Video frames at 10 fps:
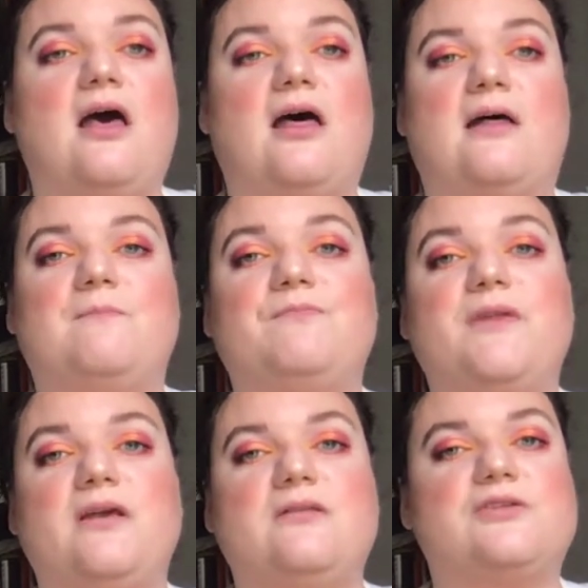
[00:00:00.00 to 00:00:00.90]
Um,
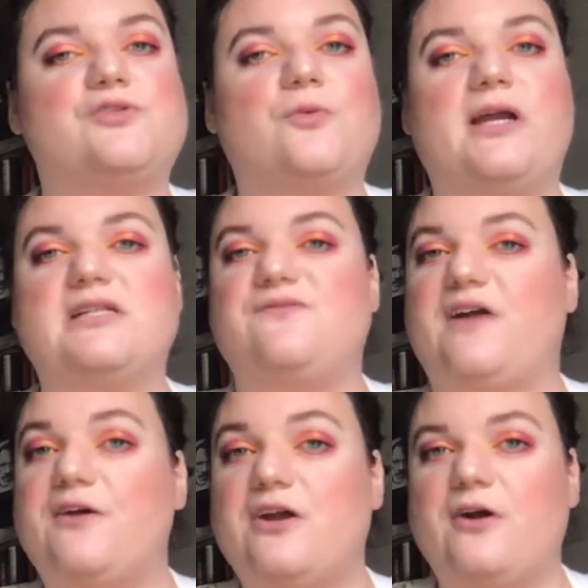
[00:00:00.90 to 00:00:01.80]
the story gets
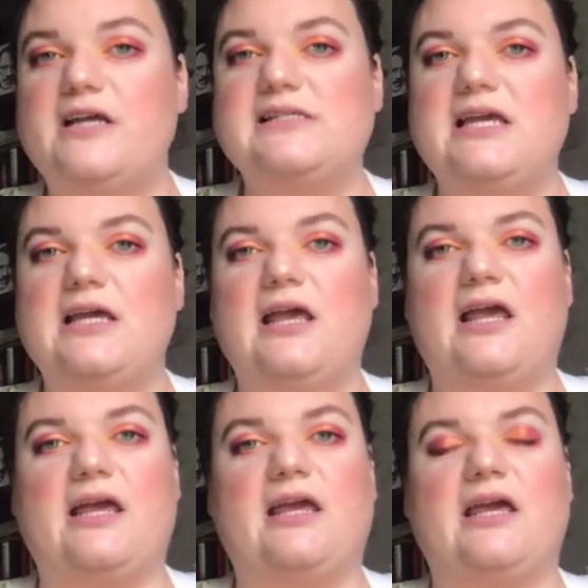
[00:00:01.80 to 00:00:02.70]
very crazy.
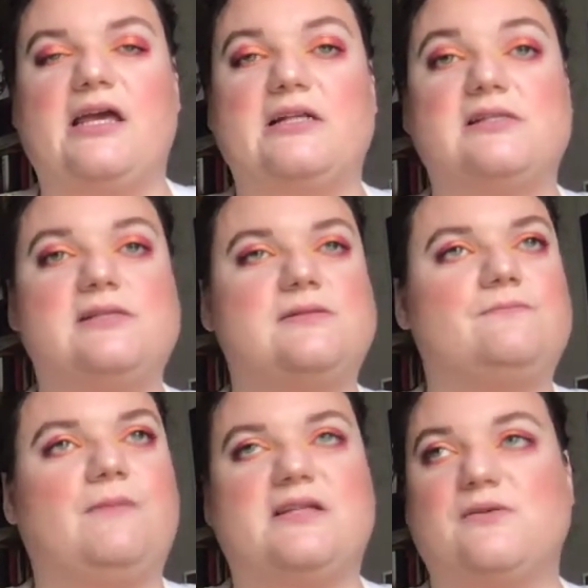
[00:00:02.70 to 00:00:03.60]
It gets
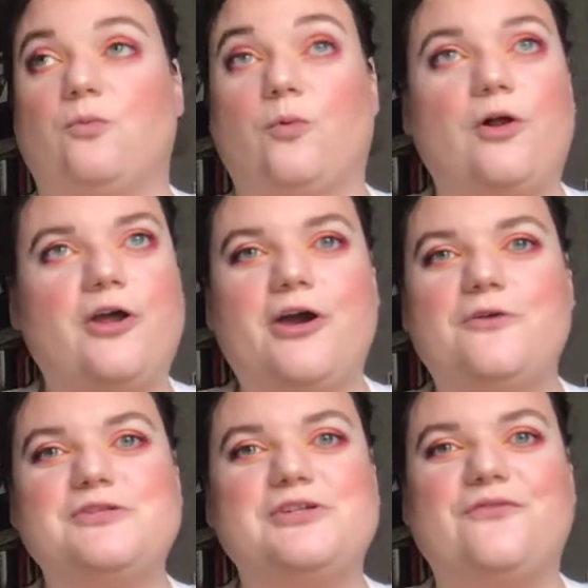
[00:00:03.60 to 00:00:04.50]
it's a roller
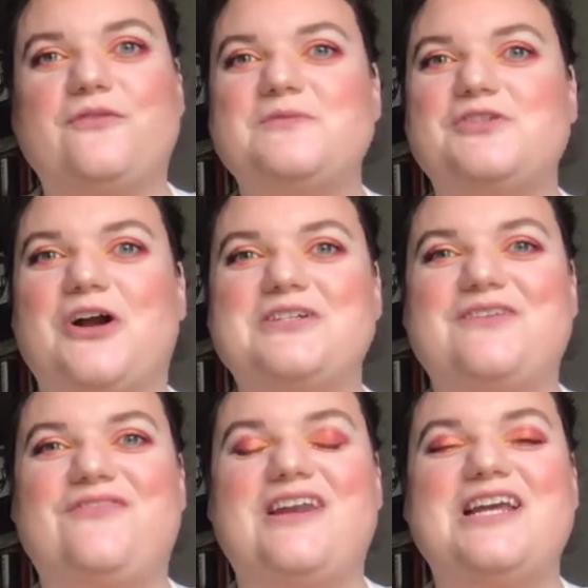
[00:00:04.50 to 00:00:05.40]
coaster from start to
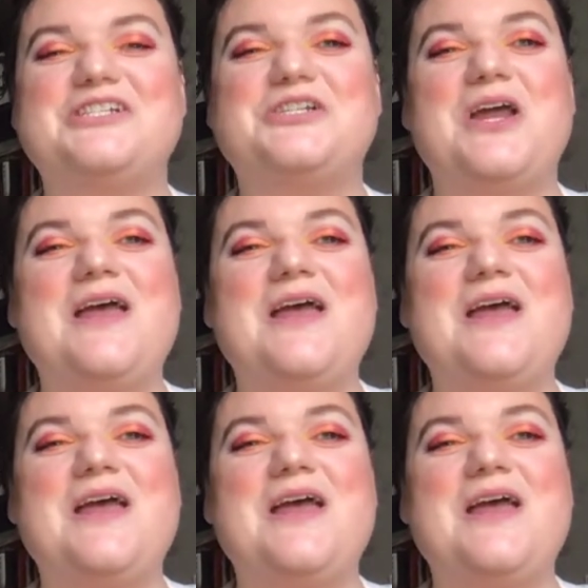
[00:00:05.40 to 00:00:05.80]
finish.